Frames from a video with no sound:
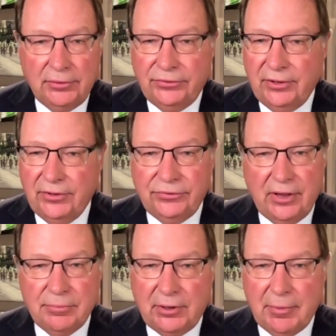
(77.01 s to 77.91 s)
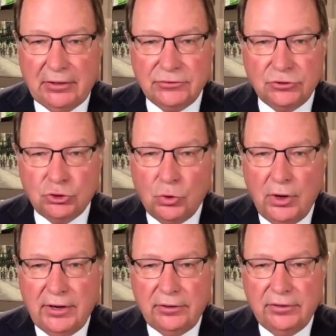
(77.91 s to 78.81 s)
Say the same thing about
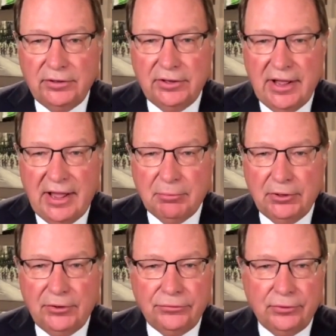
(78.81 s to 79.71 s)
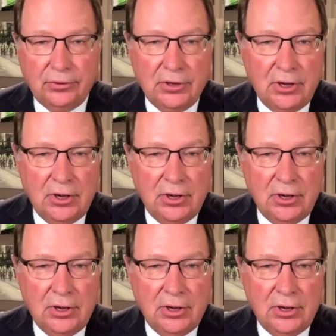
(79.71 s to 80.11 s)
Detroit or Indianapolis or,